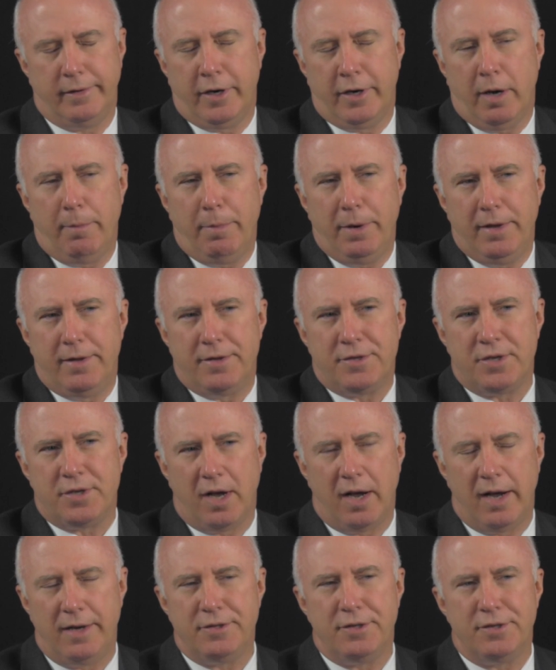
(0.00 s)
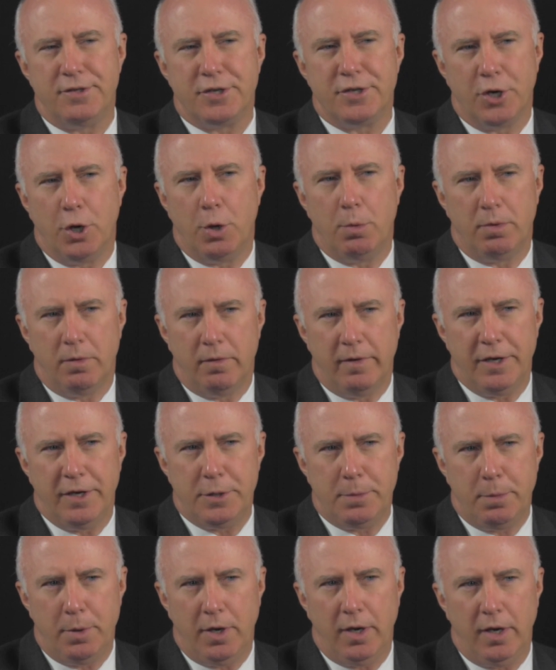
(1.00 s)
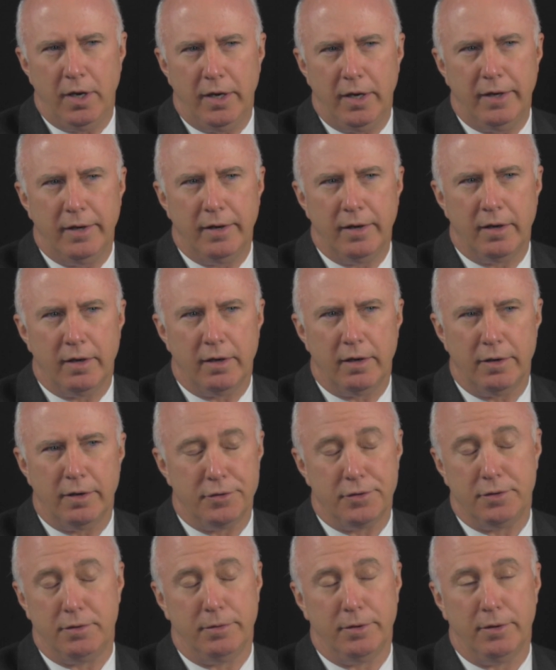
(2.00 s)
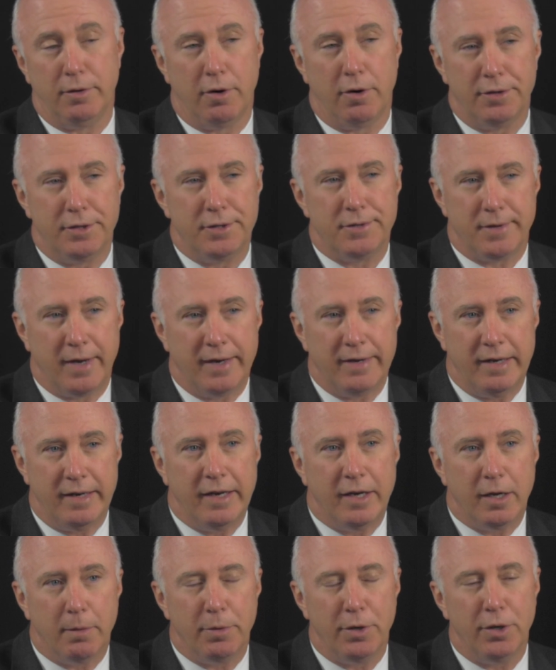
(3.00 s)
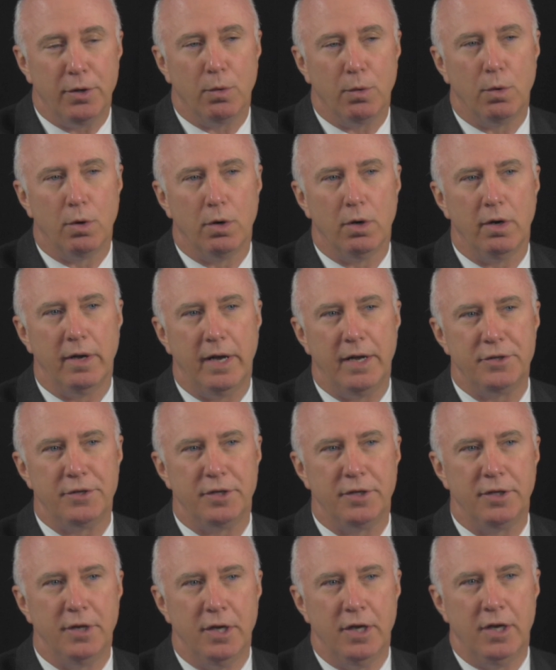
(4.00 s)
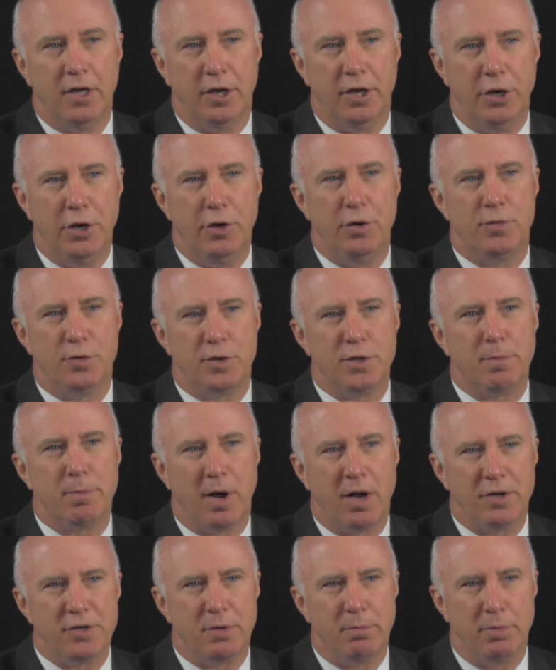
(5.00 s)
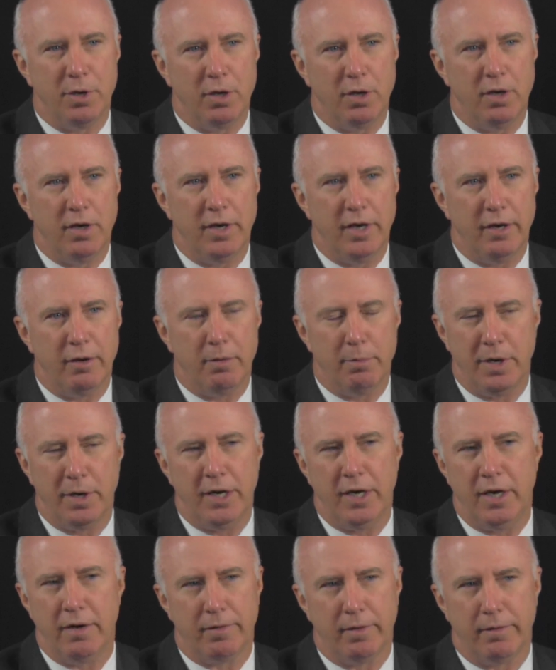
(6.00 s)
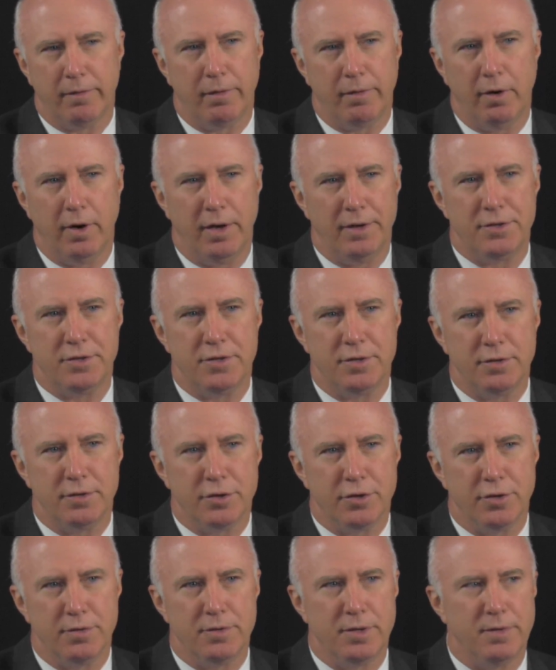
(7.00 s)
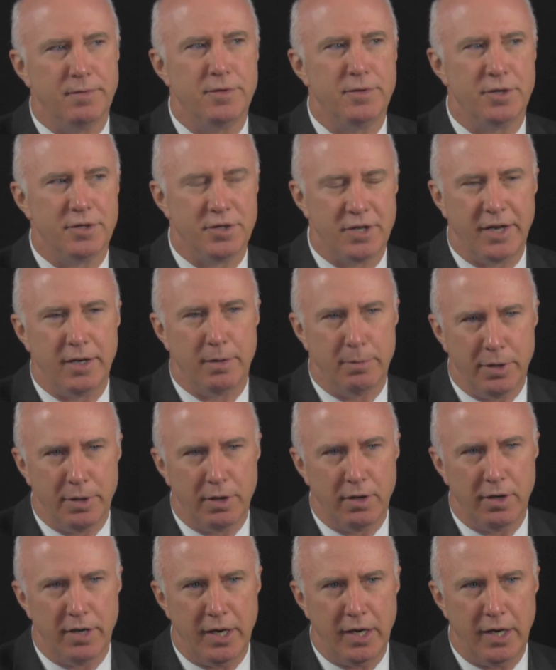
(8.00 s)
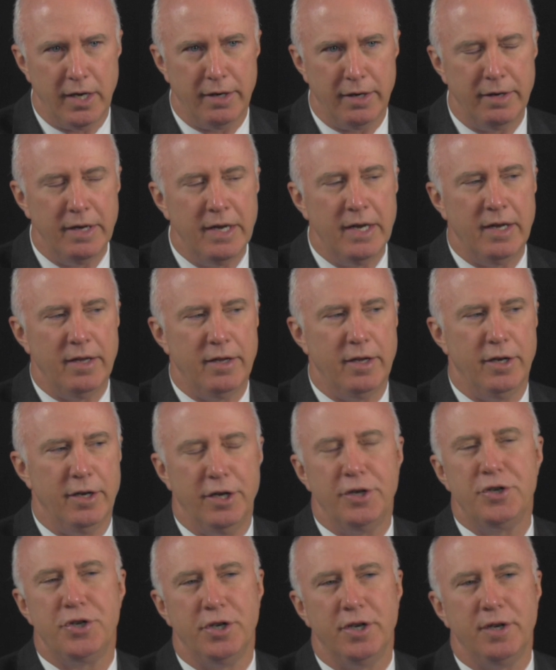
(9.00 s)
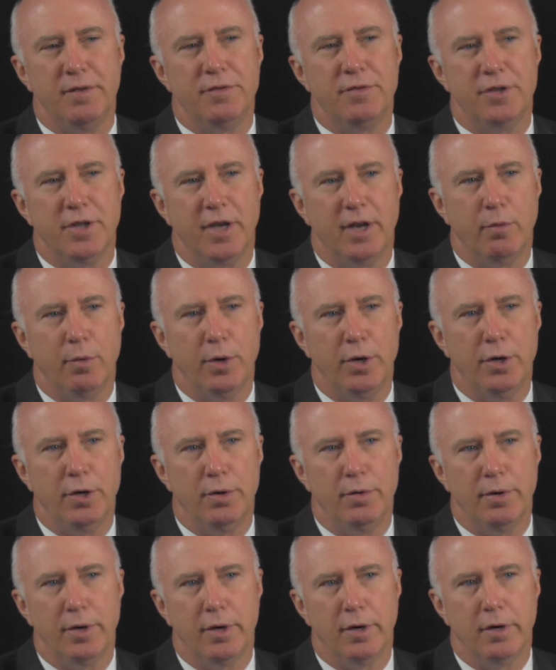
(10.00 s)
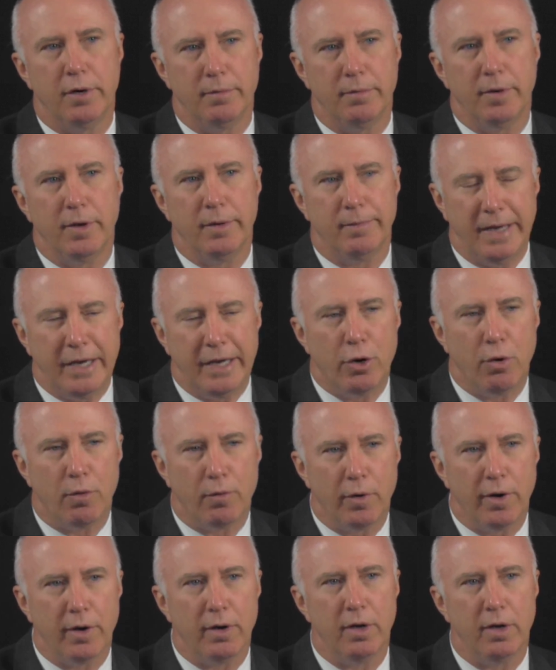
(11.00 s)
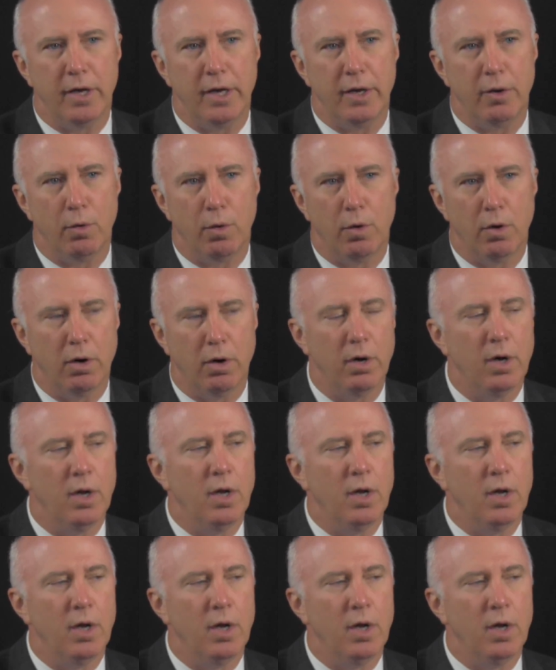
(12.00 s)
company the size and scope of HP, as the largest IT company in the world, has a huge responsibility on many different fronts in terms of sustainability and the initiatives that we do that are eco-friendly or